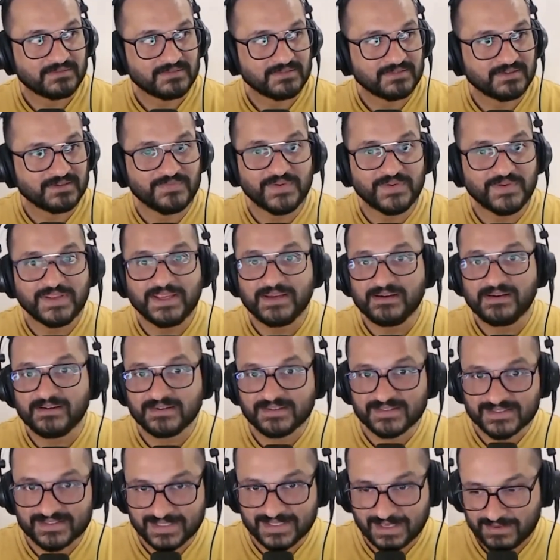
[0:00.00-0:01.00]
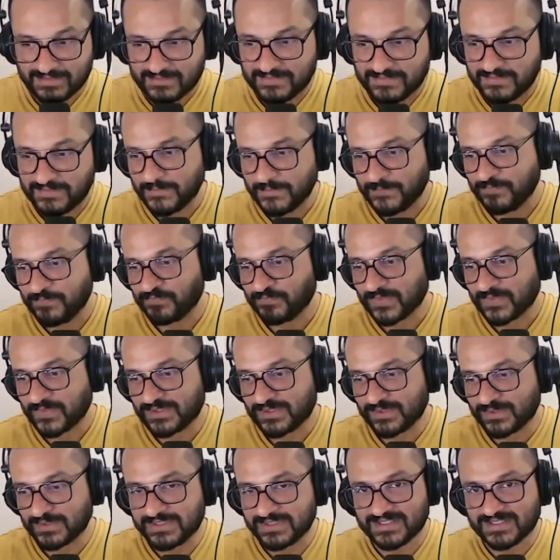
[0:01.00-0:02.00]
revealed itself.
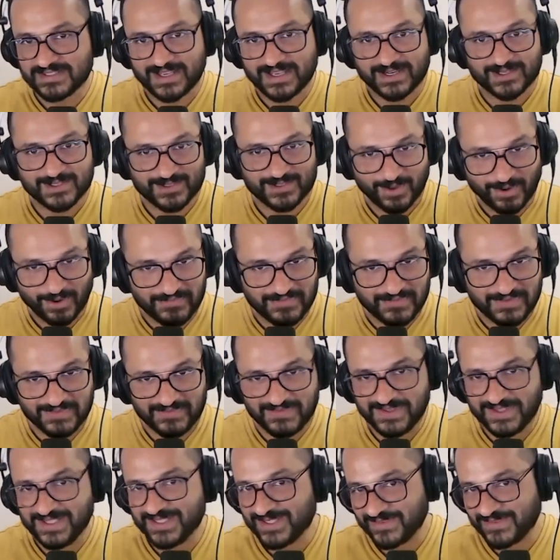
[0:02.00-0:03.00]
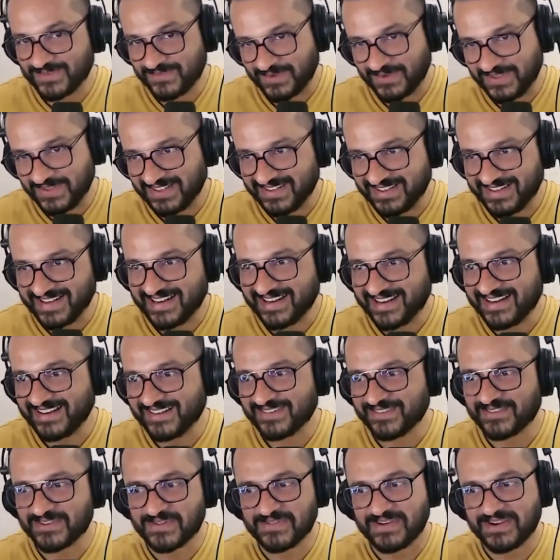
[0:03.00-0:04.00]
So this is like a soft reveal. So if you're hearing it
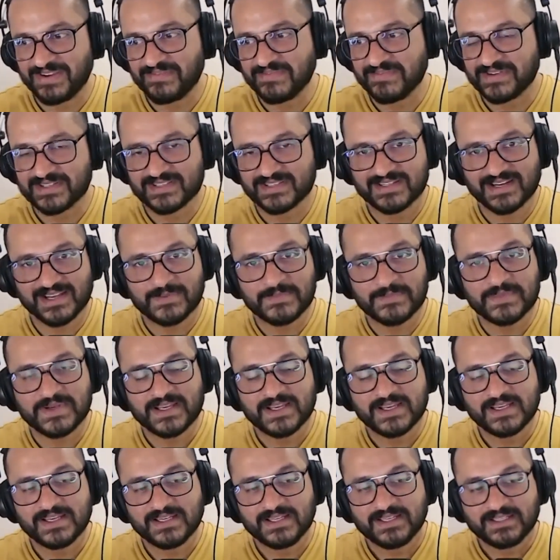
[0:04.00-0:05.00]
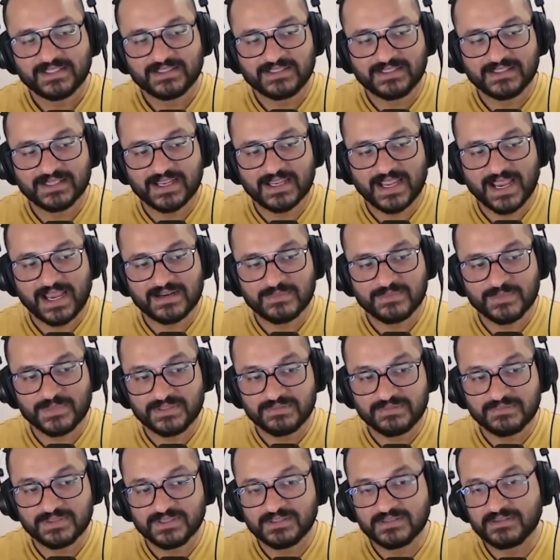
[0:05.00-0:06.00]
here for the very first time, the
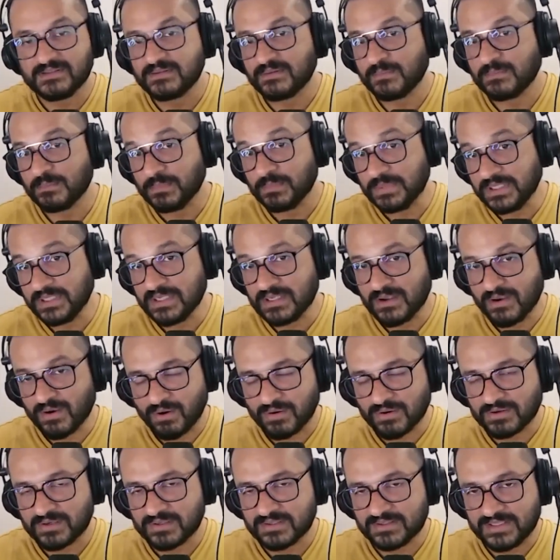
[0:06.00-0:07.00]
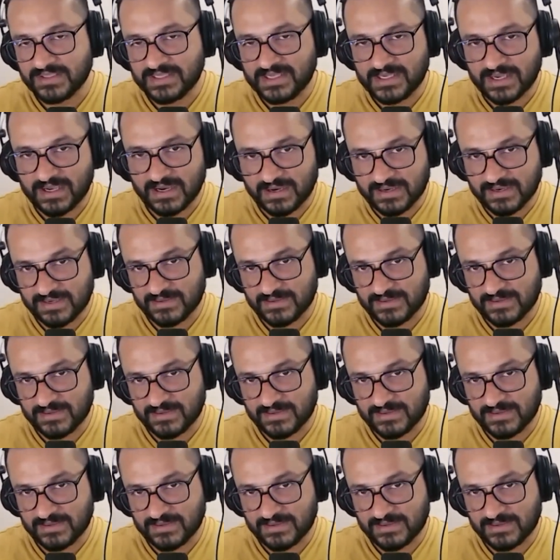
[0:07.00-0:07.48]
academy will be called the I